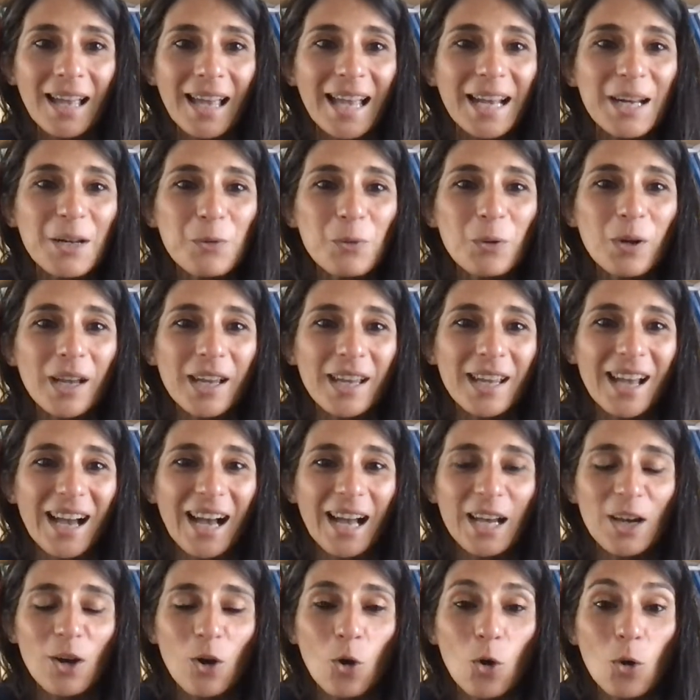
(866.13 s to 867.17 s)
Anyway,
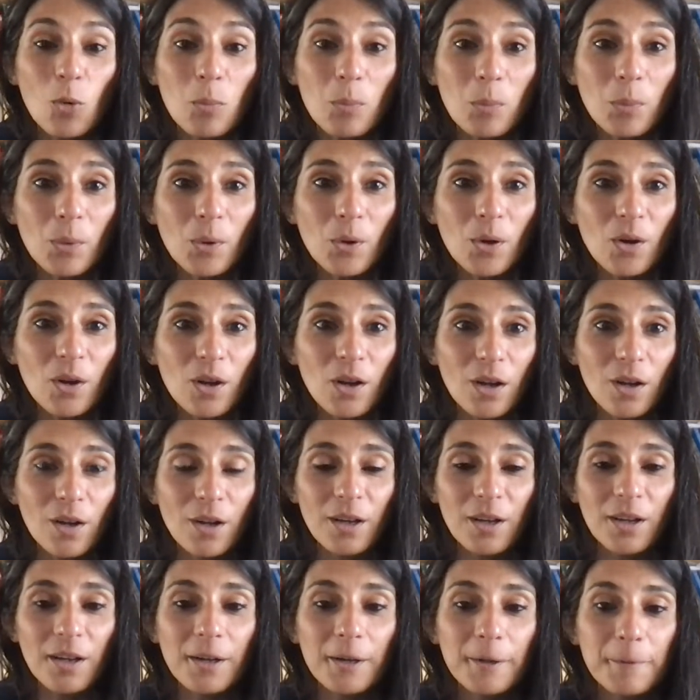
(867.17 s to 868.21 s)
I hope
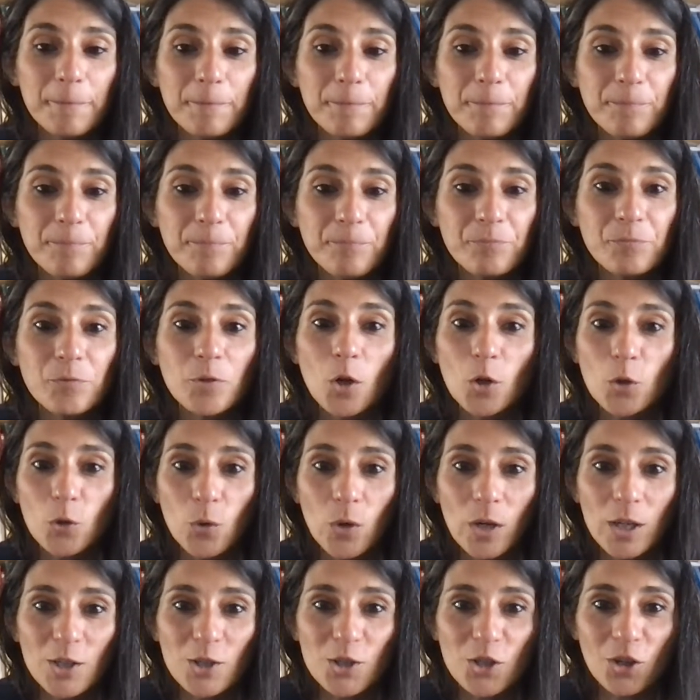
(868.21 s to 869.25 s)
you
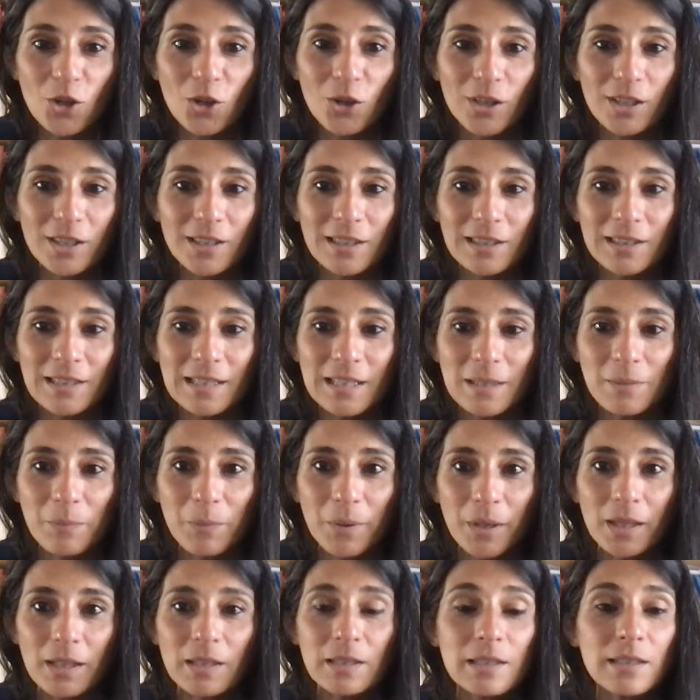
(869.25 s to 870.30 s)
enjoyed these
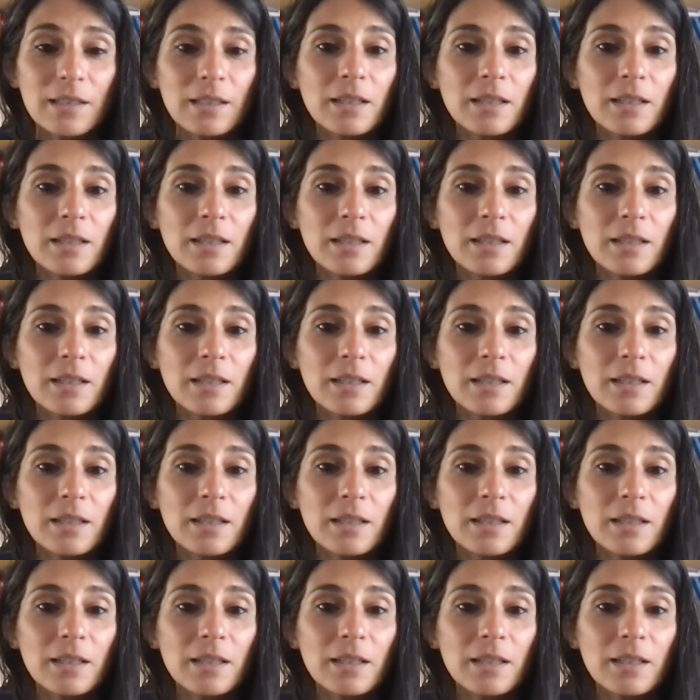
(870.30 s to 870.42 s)
pills.